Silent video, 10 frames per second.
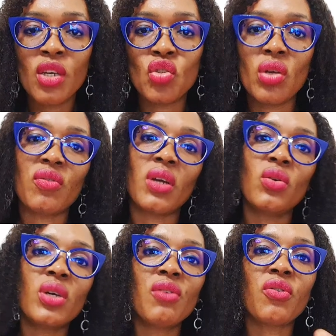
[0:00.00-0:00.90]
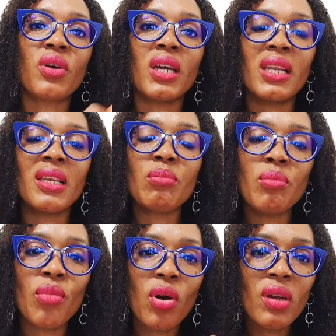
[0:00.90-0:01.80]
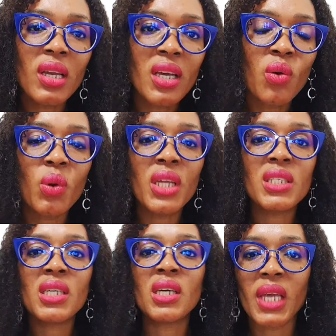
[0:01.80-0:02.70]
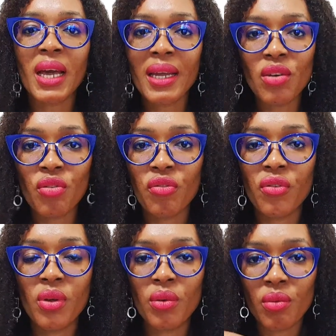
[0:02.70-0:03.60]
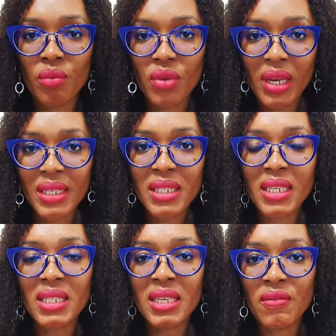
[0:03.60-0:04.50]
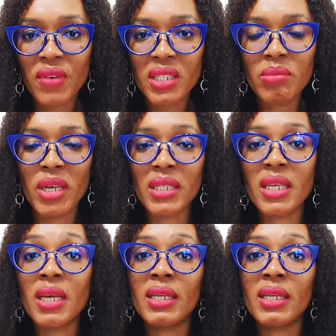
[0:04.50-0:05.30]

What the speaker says: So if you're looking for a more liquid kind of real estate investment,